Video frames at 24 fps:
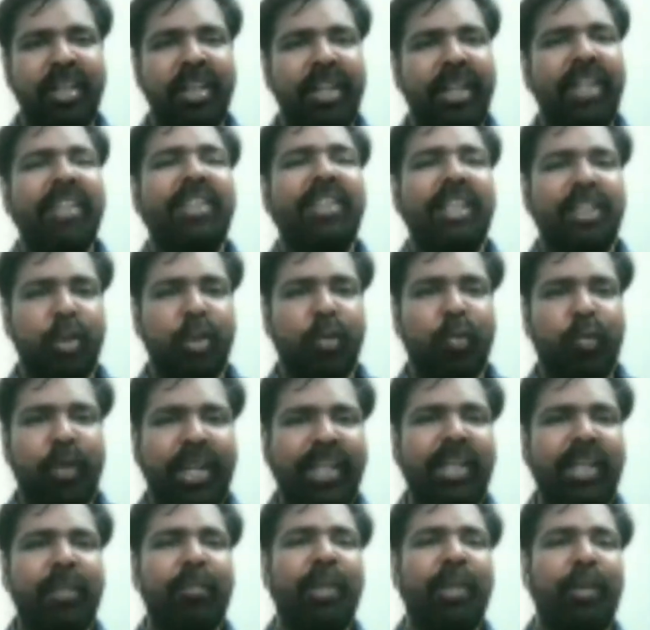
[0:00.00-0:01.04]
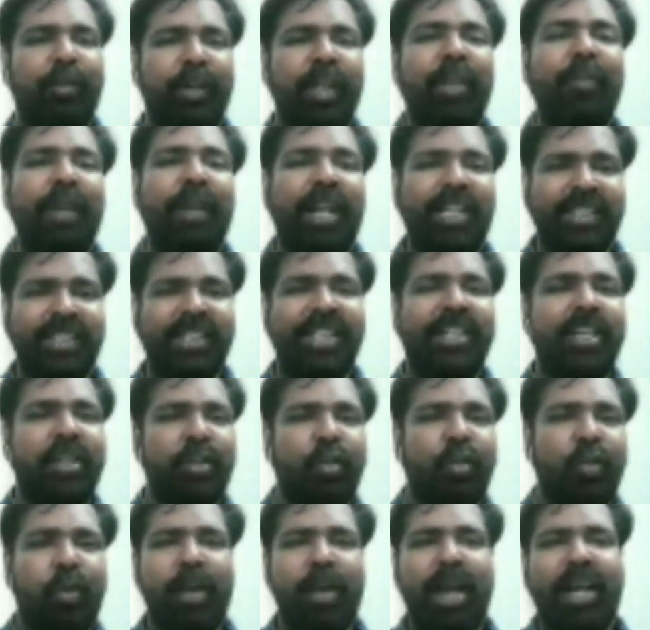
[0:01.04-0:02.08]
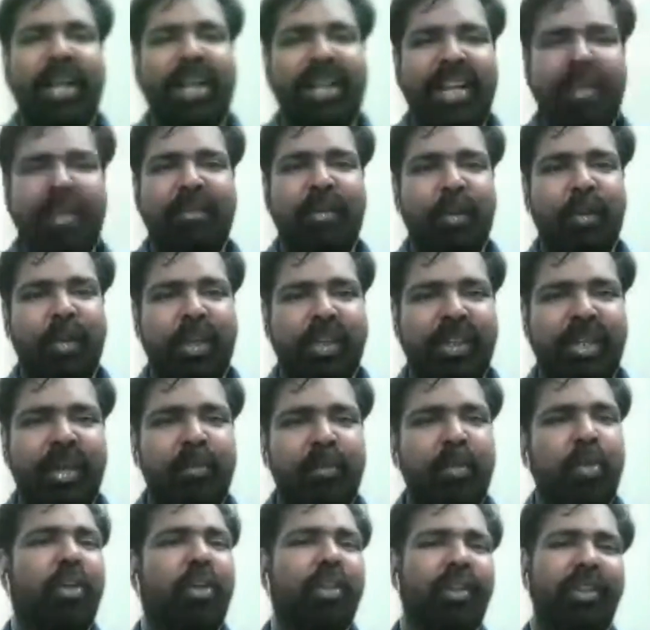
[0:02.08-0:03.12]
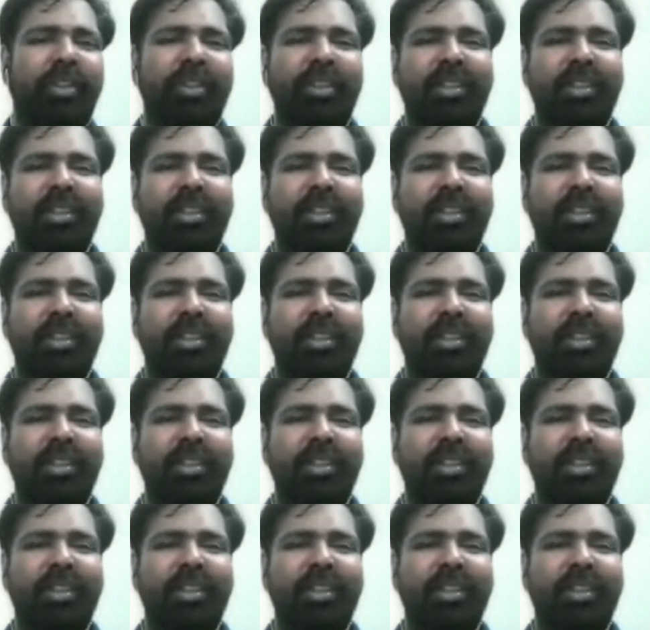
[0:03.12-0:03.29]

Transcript: in such a way that we'll feel fascinated to go back and have a look at that book.